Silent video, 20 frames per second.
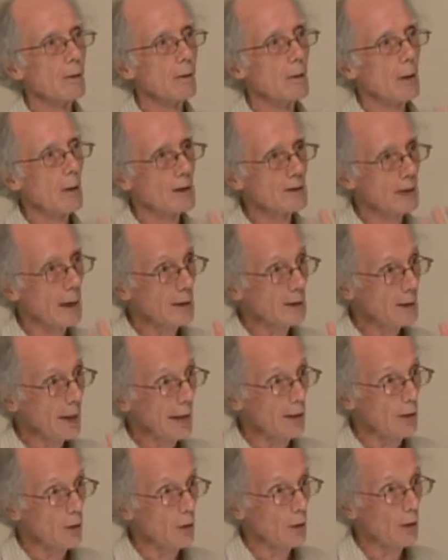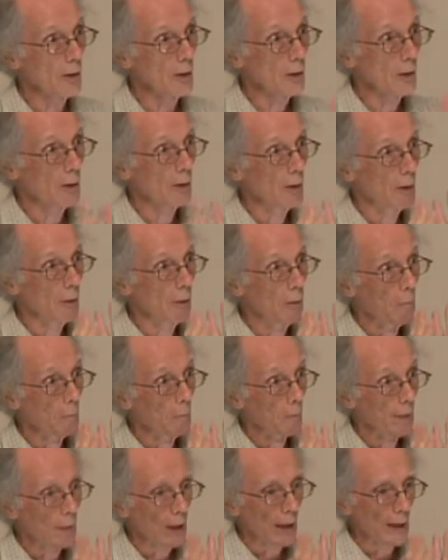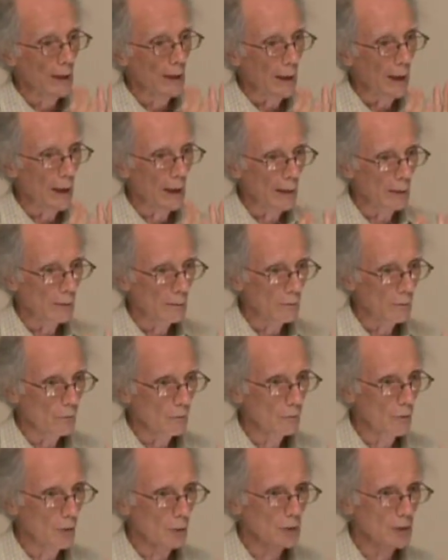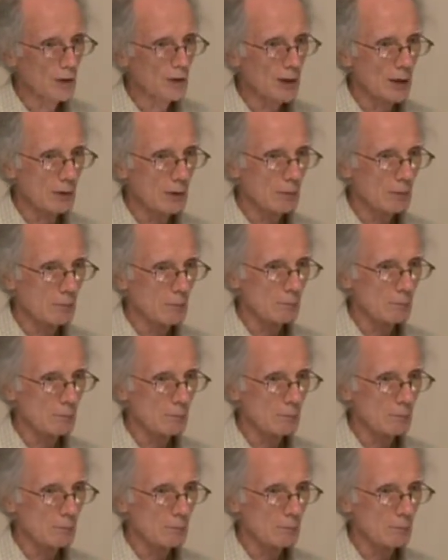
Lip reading: as I said earlier, they are focusing